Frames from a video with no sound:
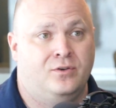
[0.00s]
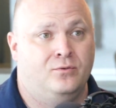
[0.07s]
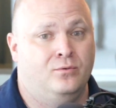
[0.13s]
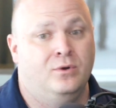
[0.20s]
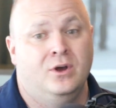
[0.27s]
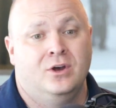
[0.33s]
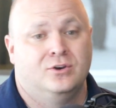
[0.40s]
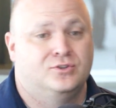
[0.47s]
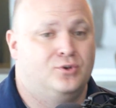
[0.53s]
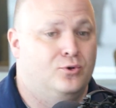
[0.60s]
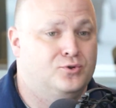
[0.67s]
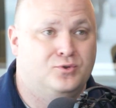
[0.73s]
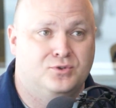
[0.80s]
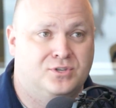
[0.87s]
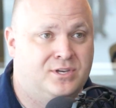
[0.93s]
to
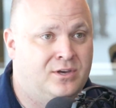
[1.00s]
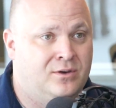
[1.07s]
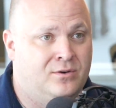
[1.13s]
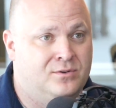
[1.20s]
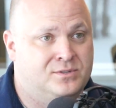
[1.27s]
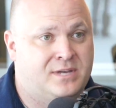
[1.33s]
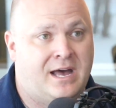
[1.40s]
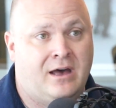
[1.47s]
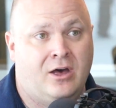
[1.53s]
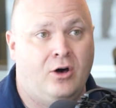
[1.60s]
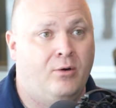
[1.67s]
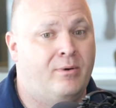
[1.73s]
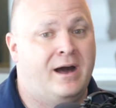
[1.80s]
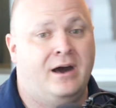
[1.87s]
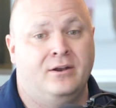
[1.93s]
social skills,
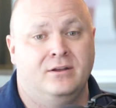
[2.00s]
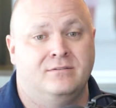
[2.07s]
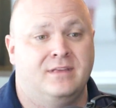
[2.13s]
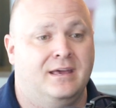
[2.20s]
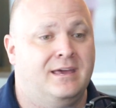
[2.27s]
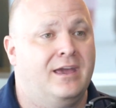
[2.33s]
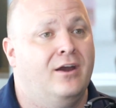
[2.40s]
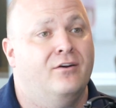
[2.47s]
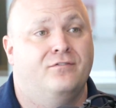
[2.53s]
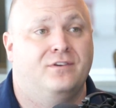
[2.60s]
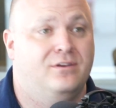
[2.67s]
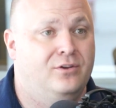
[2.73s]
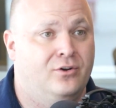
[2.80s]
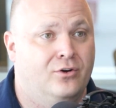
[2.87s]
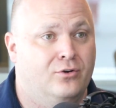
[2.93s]
how to take care of
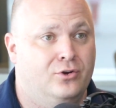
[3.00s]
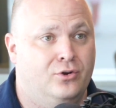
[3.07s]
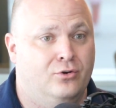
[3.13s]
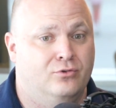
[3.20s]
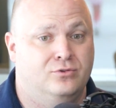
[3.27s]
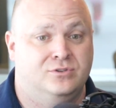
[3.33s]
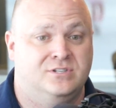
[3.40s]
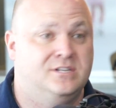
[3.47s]
your siblings